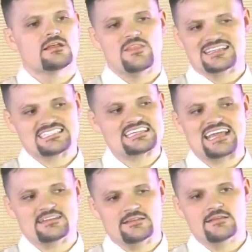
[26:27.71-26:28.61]
that
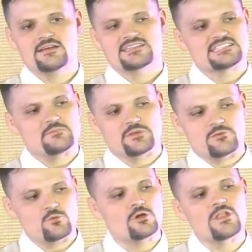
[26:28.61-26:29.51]
Satan simply
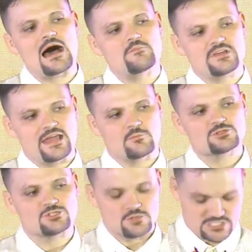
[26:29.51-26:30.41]
will not be able
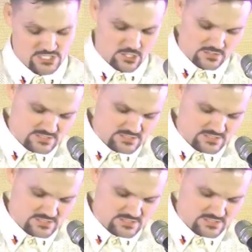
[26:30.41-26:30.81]
to assault.